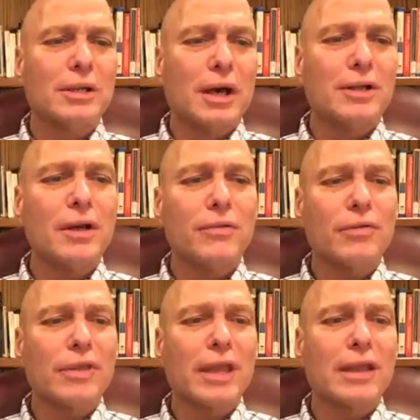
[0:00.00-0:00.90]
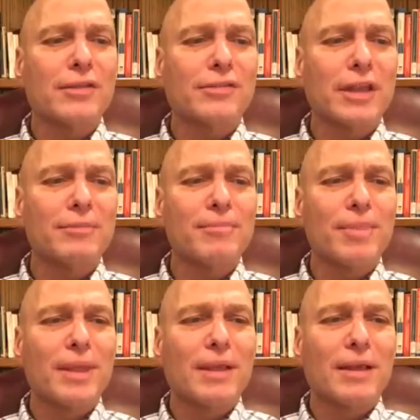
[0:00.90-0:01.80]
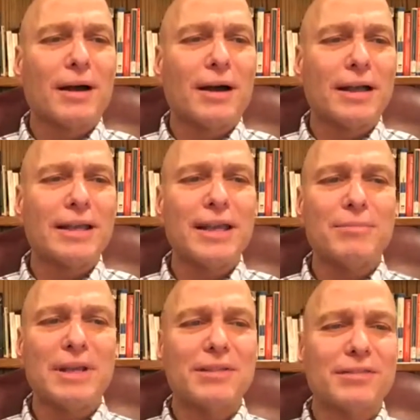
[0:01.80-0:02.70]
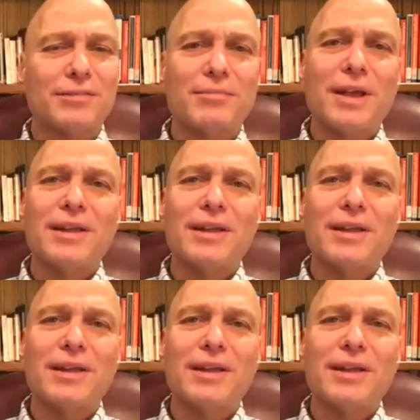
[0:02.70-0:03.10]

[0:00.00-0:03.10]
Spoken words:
Another thing is that it hit me as